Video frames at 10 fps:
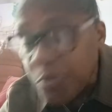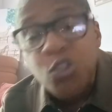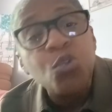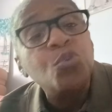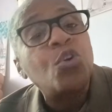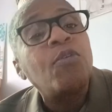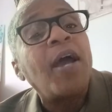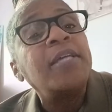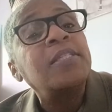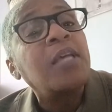Pursuit to
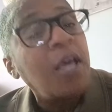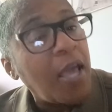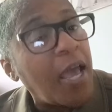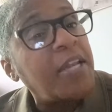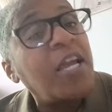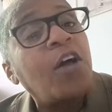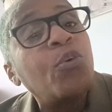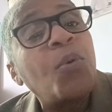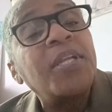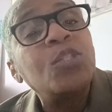Christ, and the other
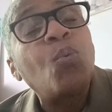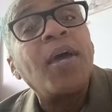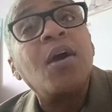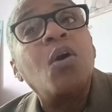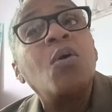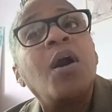one as well.